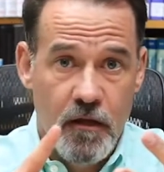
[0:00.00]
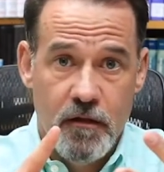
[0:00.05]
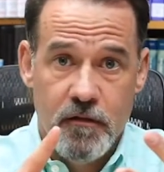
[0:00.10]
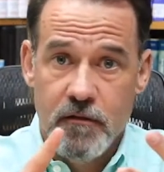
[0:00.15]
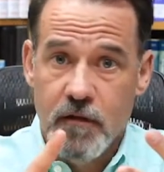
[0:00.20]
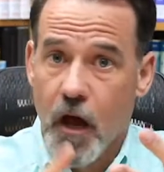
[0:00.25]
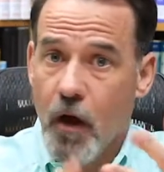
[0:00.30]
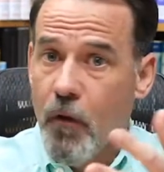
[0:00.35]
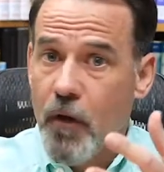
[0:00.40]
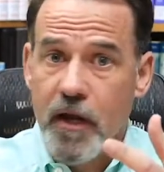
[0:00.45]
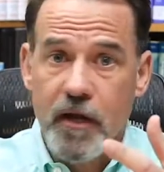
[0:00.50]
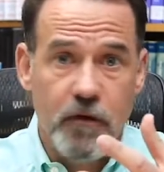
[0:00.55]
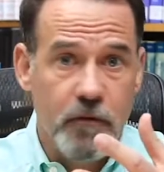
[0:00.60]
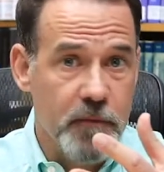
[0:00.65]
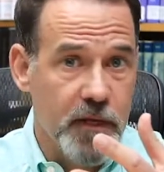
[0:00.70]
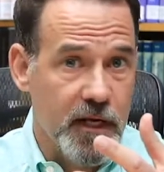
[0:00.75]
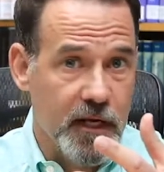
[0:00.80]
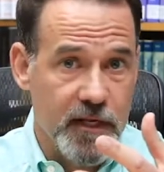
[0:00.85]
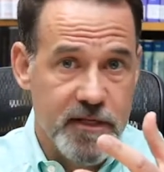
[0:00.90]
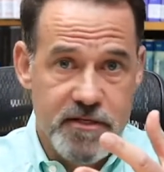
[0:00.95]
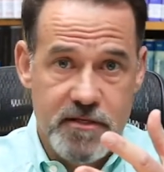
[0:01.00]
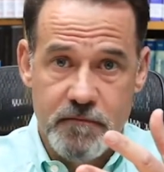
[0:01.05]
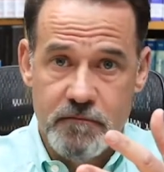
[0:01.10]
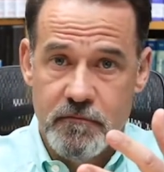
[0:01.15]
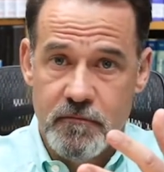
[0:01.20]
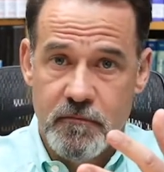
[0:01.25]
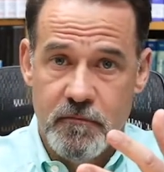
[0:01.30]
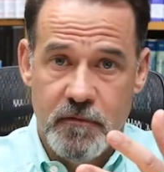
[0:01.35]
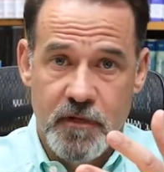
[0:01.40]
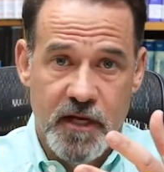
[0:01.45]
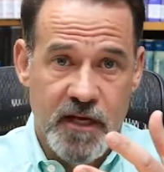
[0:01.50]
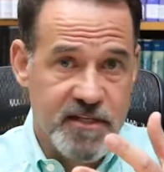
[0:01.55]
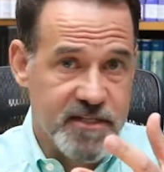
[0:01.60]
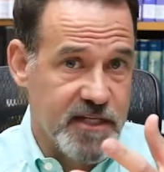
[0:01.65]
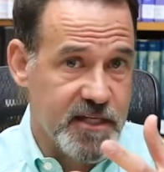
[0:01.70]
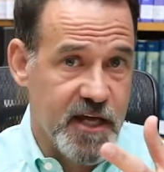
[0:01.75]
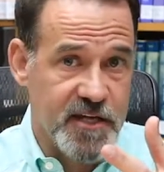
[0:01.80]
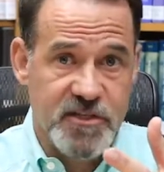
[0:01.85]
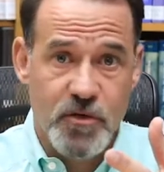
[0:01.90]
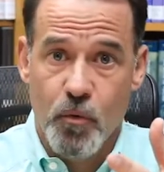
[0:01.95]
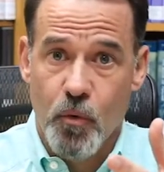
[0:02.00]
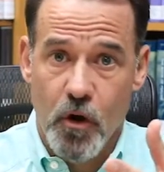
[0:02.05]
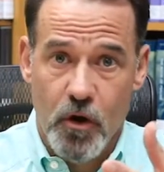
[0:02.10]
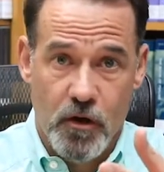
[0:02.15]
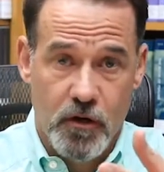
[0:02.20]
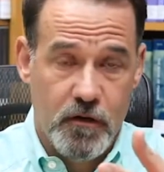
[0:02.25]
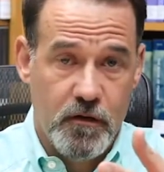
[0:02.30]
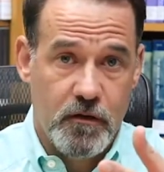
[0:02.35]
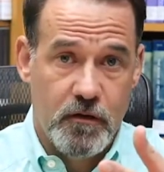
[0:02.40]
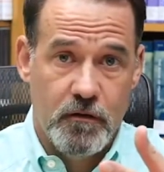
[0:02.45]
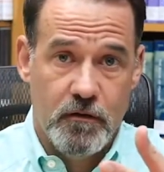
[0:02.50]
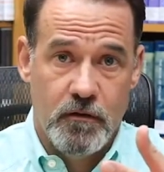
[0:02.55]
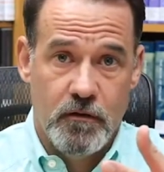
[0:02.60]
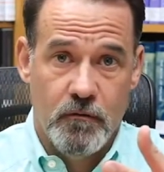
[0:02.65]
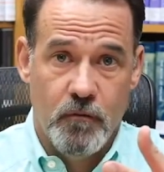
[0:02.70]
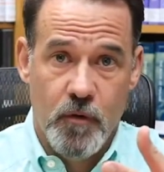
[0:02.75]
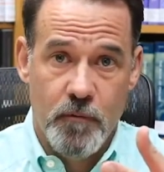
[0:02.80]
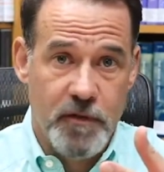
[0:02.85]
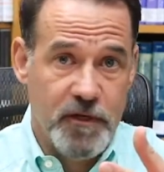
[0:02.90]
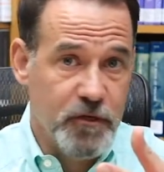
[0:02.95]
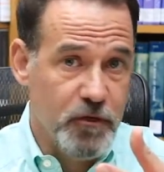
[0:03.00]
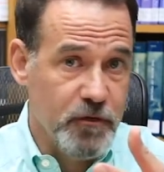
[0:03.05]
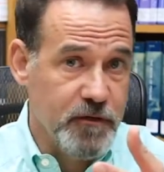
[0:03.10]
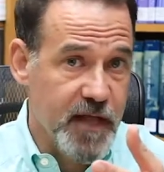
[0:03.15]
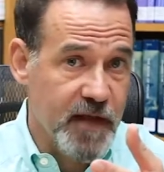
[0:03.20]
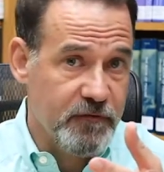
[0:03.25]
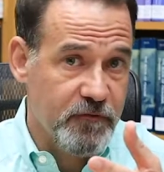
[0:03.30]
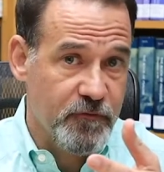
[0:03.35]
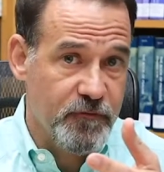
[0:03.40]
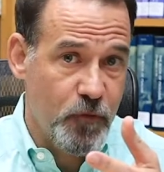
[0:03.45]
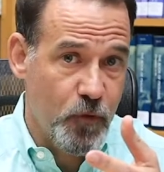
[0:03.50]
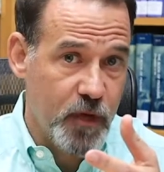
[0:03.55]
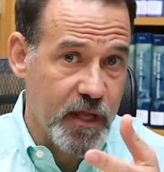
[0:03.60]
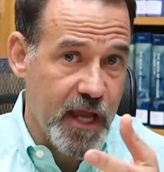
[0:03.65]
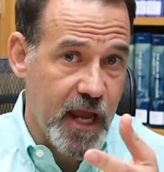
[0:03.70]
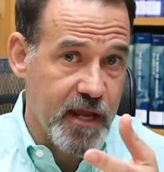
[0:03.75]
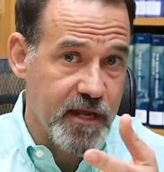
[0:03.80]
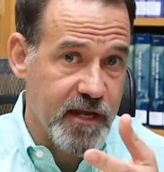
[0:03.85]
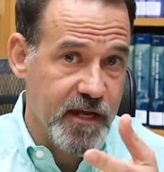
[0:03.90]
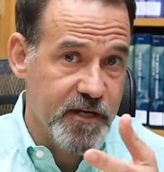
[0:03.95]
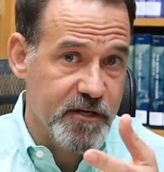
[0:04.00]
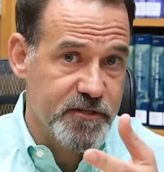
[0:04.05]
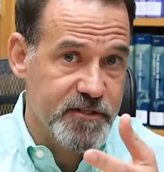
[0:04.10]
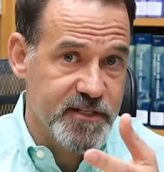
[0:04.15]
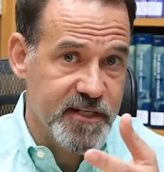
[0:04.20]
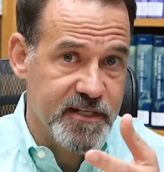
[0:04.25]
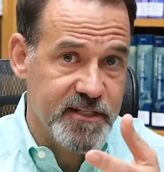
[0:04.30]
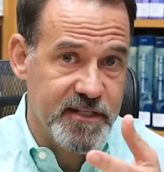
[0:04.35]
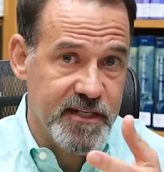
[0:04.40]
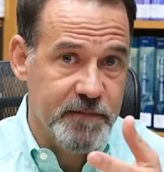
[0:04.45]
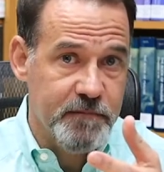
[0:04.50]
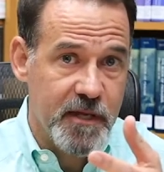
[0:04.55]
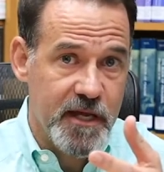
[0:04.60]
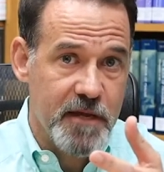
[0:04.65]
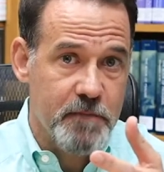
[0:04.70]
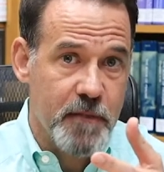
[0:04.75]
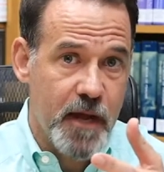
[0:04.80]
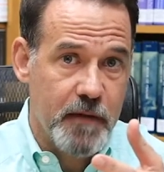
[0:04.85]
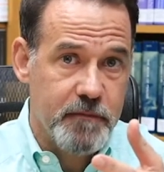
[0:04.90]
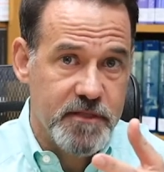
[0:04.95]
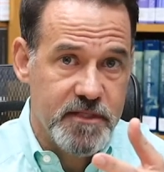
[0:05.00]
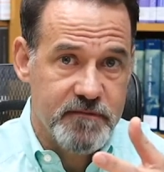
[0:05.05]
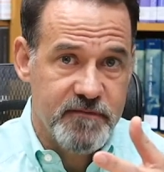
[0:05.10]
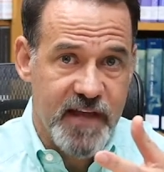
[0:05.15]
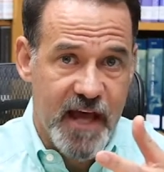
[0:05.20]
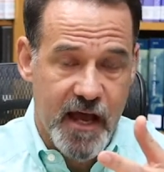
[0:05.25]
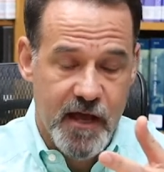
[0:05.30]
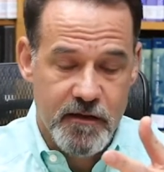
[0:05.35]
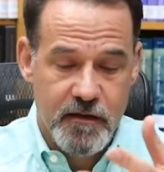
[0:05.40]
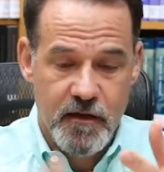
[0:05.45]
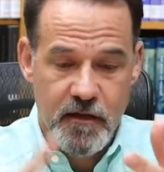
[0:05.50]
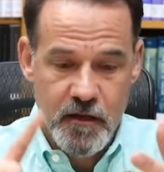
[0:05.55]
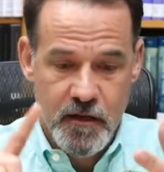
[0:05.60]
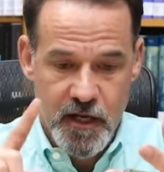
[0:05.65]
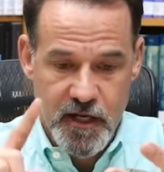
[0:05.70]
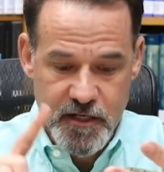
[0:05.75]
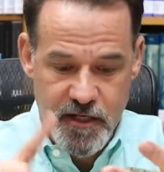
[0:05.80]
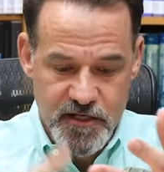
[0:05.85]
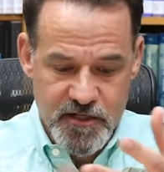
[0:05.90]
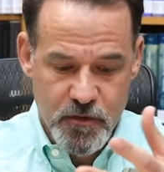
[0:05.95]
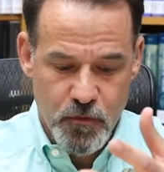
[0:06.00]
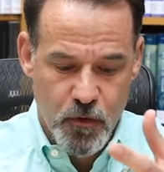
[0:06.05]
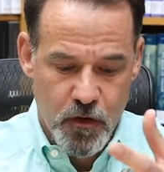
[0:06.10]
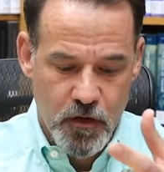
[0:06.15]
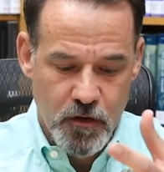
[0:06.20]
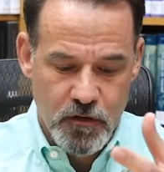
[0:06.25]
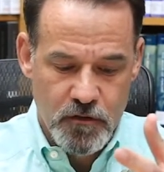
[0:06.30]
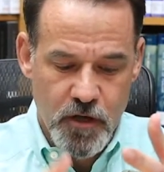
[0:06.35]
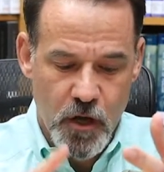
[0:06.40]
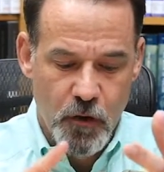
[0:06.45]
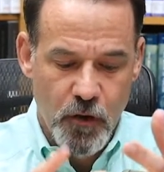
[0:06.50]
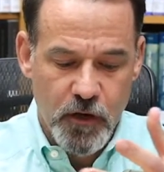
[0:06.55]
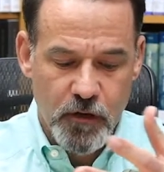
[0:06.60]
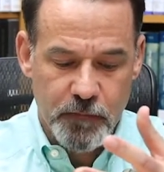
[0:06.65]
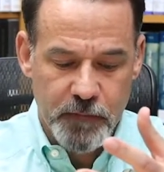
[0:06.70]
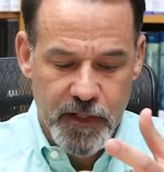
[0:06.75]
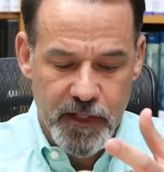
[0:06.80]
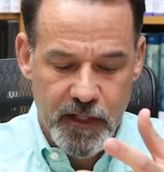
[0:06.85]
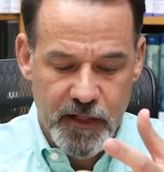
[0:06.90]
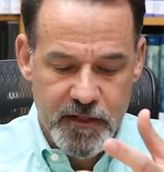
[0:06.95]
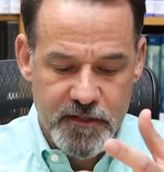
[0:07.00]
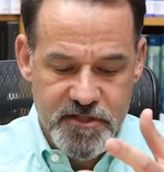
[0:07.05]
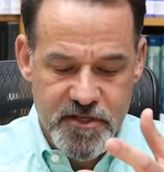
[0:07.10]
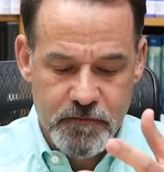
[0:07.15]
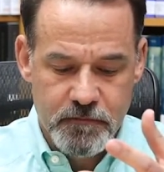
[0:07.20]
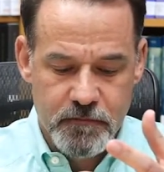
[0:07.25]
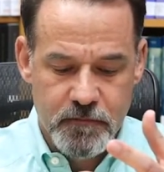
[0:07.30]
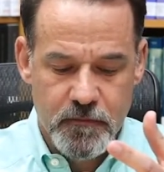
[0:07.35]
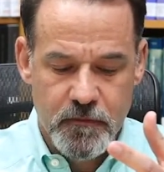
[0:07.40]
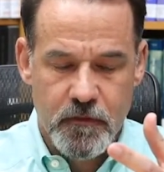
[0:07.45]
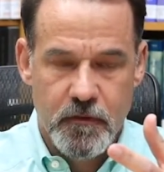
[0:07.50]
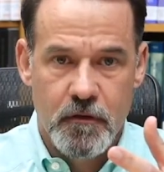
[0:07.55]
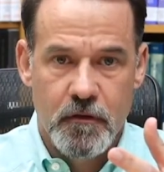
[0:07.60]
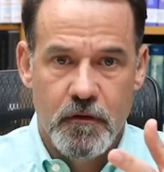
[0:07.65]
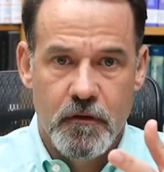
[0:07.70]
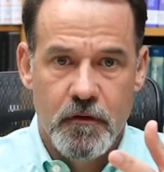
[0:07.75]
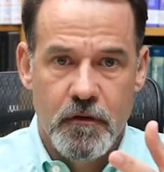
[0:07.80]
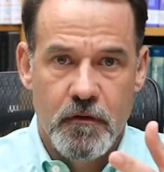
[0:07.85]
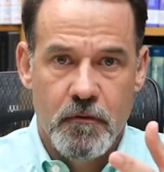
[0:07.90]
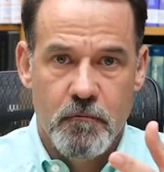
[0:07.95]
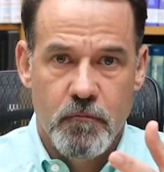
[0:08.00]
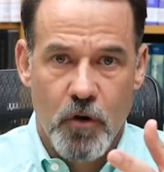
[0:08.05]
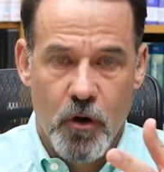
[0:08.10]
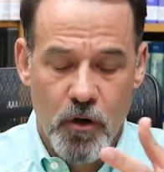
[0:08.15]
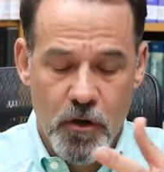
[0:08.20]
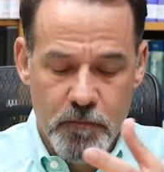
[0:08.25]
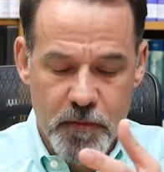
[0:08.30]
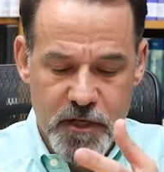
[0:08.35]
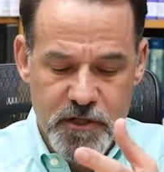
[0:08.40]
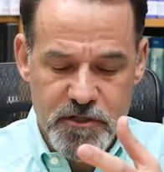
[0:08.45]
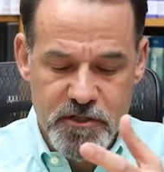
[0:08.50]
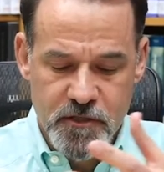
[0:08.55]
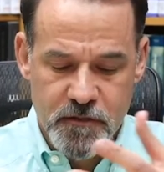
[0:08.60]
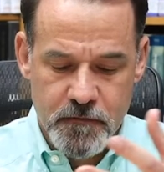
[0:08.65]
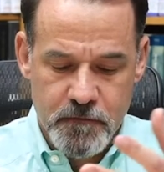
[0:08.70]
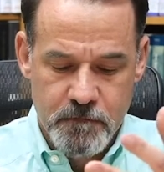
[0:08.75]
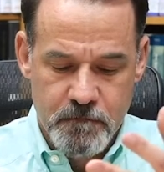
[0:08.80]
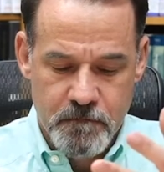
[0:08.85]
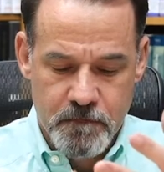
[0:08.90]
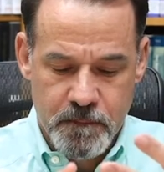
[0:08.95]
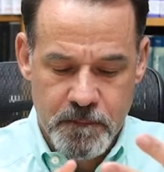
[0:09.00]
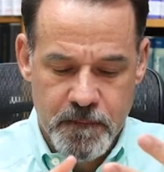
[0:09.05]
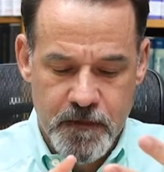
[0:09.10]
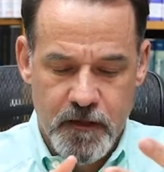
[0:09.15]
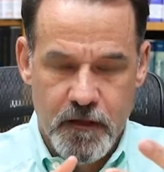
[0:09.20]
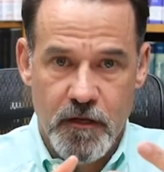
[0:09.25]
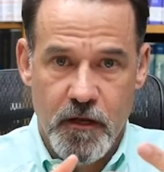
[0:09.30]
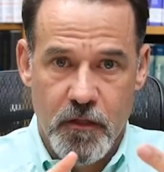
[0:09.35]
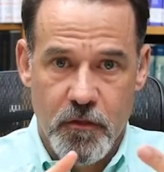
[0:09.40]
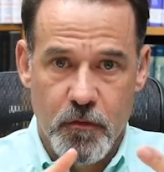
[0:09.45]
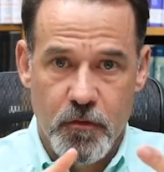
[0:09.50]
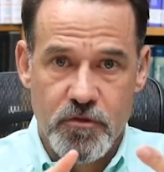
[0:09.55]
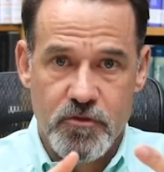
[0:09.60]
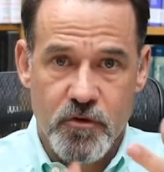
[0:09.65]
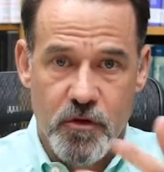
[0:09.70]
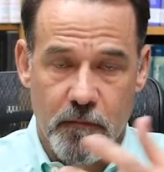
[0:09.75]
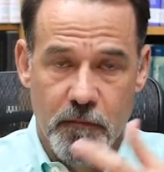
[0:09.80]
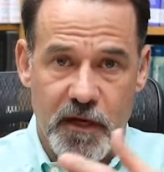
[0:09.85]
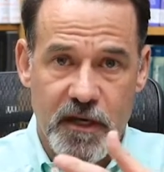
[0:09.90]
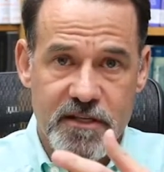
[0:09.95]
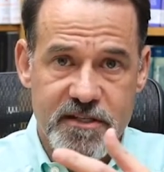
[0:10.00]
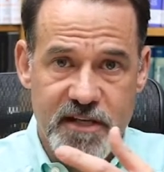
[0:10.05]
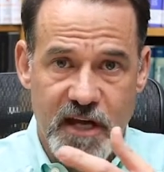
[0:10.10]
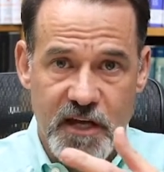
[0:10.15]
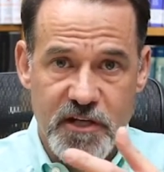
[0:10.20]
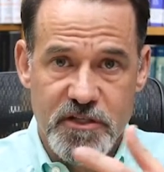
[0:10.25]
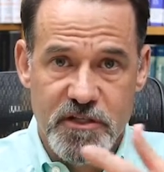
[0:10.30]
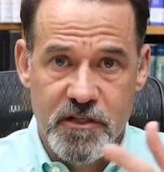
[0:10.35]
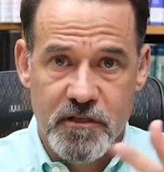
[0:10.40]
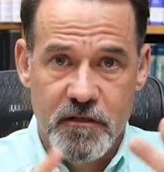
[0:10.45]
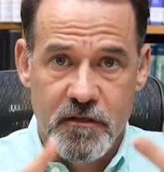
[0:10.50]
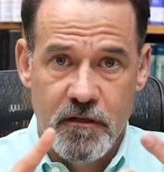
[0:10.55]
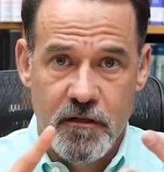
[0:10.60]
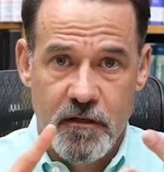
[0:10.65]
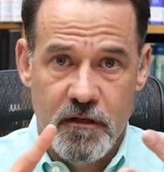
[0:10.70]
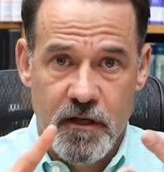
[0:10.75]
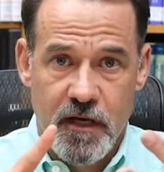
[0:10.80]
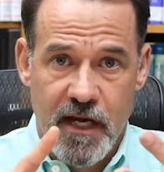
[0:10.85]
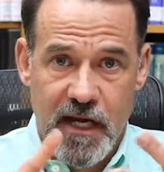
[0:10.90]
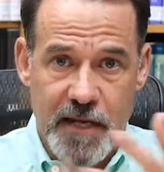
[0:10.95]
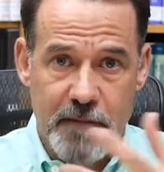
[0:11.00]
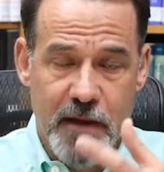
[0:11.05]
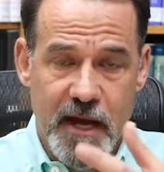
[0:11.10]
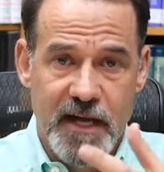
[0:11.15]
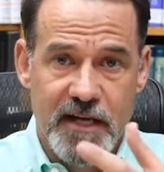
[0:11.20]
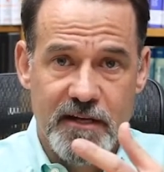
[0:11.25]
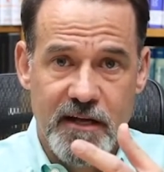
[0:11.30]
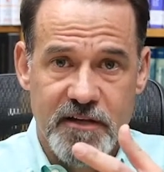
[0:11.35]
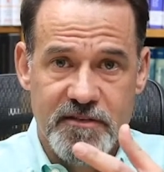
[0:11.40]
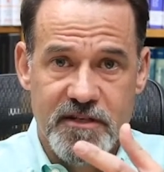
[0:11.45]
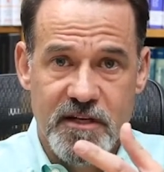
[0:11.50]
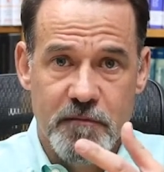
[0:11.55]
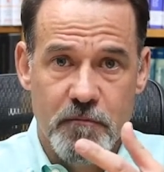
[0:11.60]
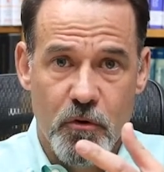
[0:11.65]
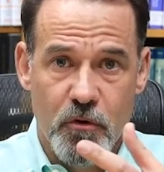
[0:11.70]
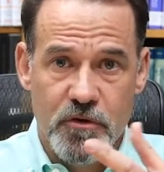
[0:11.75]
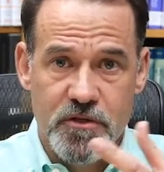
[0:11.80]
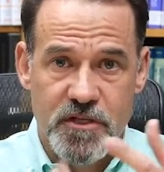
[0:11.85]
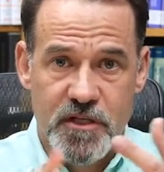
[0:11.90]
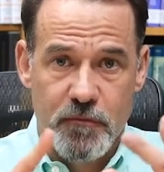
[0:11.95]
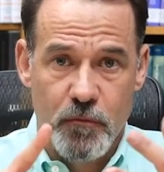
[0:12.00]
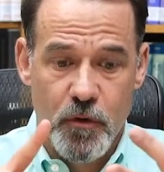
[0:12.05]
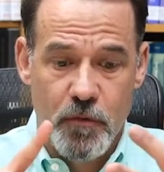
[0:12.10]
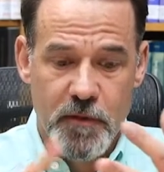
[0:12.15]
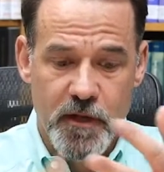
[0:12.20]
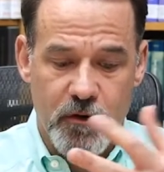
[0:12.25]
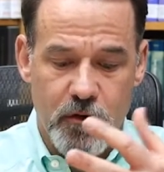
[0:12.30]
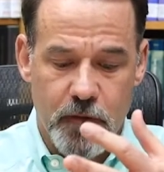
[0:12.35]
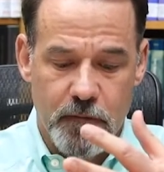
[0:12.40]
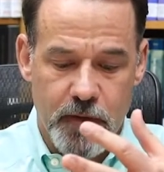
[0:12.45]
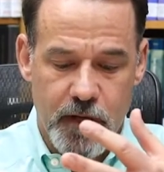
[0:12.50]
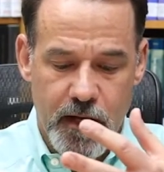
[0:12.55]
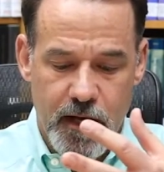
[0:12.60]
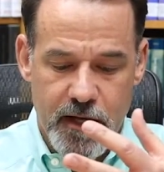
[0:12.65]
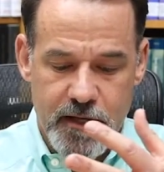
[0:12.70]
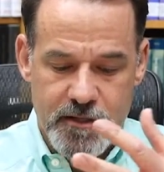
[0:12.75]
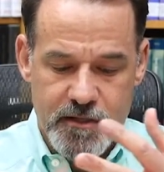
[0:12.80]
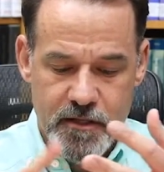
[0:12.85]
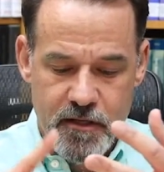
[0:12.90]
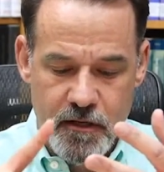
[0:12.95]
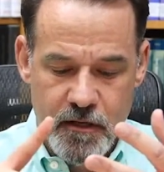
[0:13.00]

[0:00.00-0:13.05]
incrementalism, because it doesn't work. We've been doing that for 48 years. 60 million babies have died. It doesn't work. No incrementalism. Prohibition, in other words, criminalization. Anybody that does an abortion will be criminalized.